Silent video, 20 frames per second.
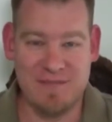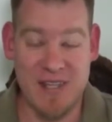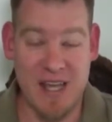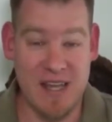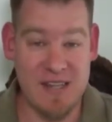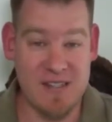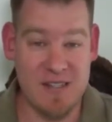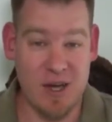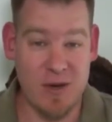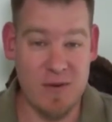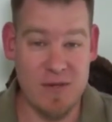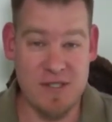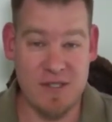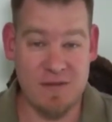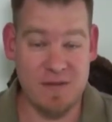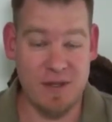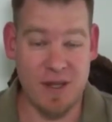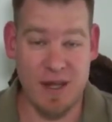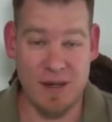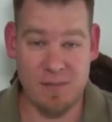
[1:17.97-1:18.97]
As always,
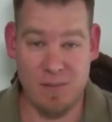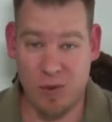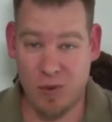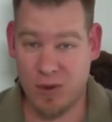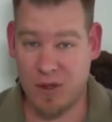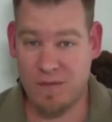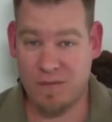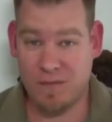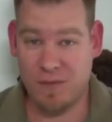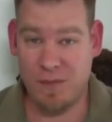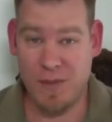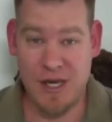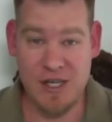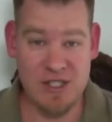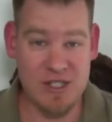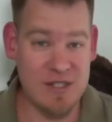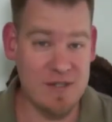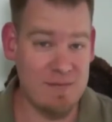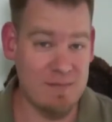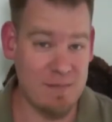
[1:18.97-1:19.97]
if you'd like more
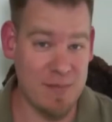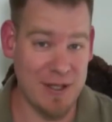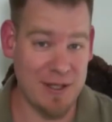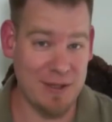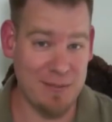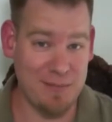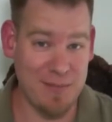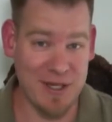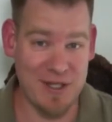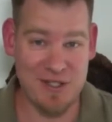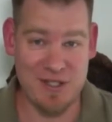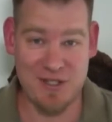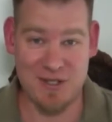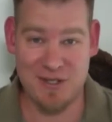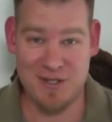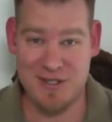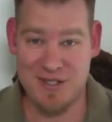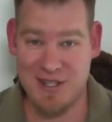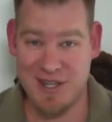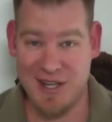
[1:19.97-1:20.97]
information, bigger
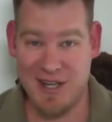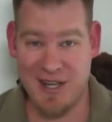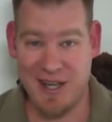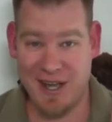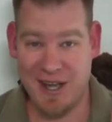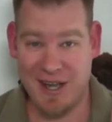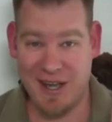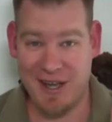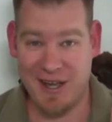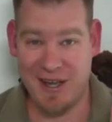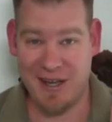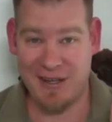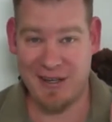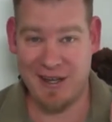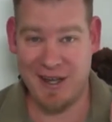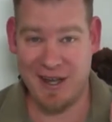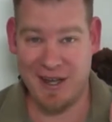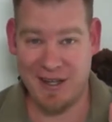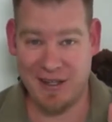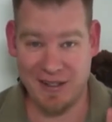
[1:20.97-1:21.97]
pictures, and
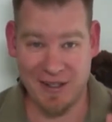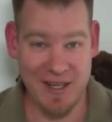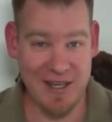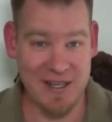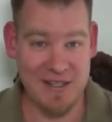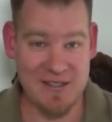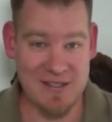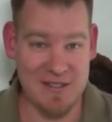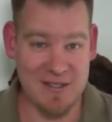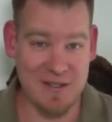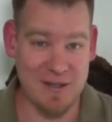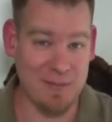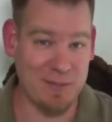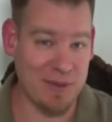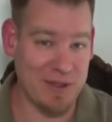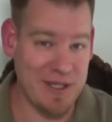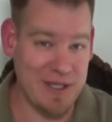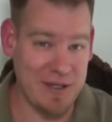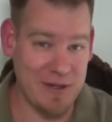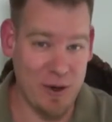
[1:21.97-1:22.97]
uh, links to
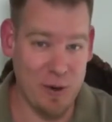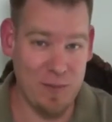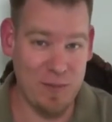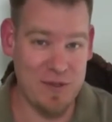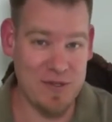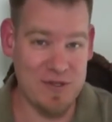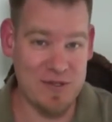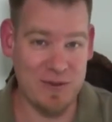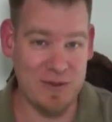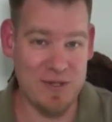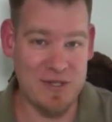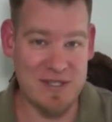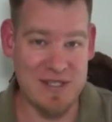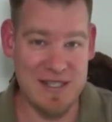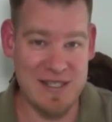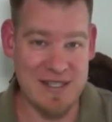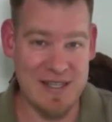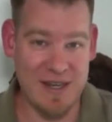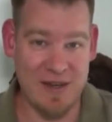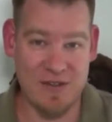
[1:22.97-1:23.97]
complete open source
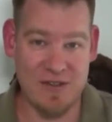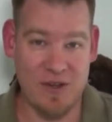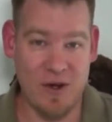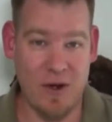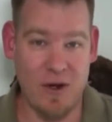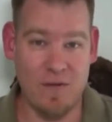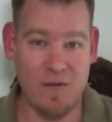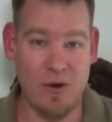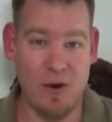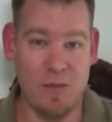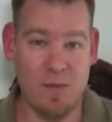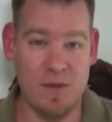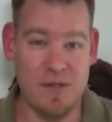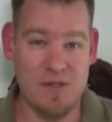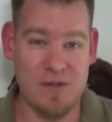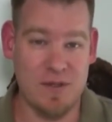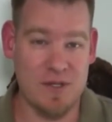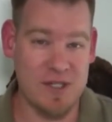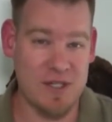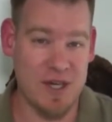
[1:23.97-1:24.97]
details, all the open
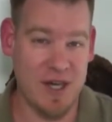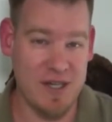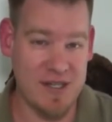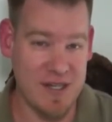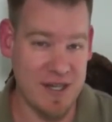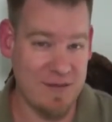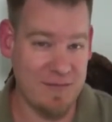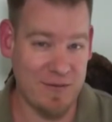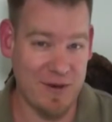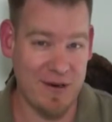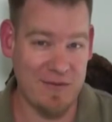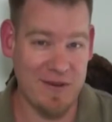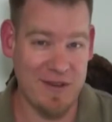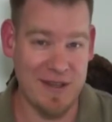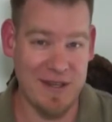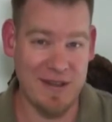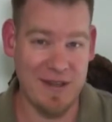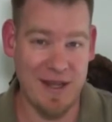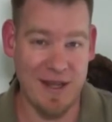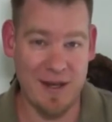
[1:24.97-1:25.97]
source content for
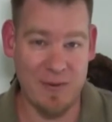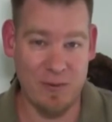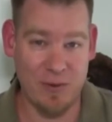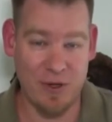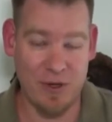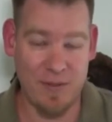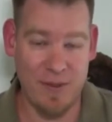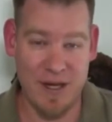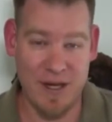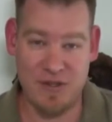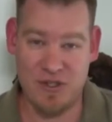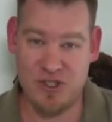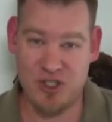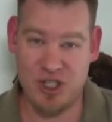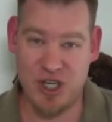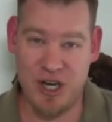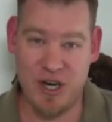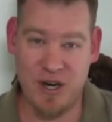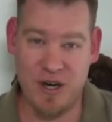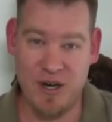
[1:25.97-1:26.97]
everything that we're about to
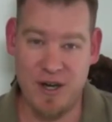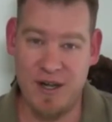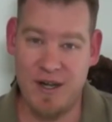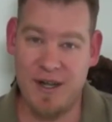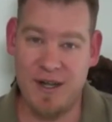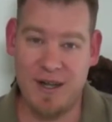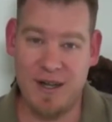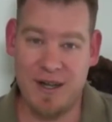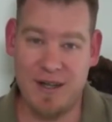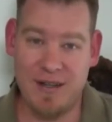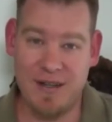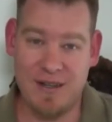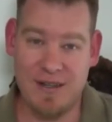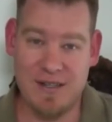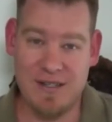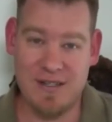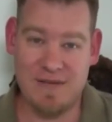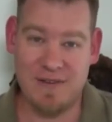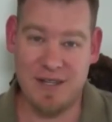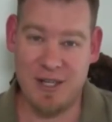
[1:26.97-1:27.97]
share in
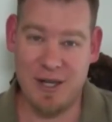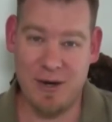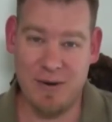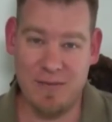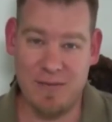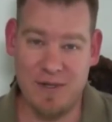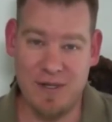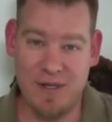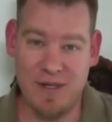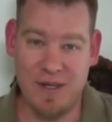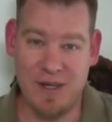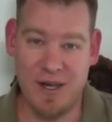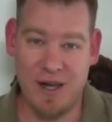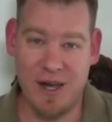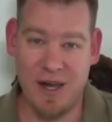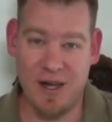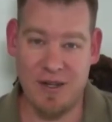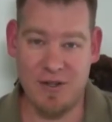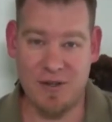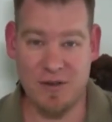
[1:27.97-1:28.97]
this video,
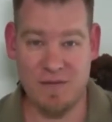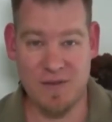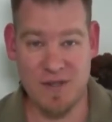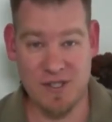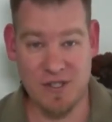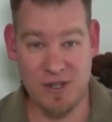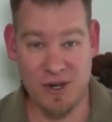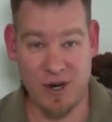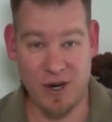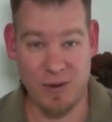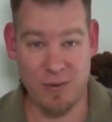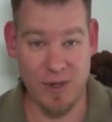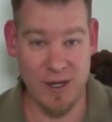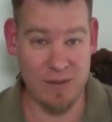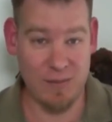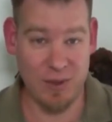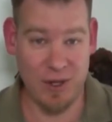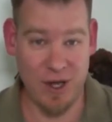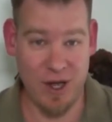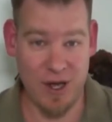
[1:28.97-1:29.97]
uh, you can visit our
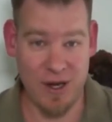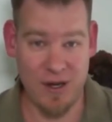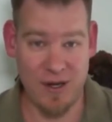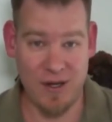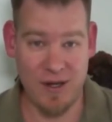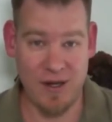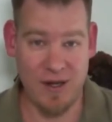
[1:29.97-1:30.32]
written blog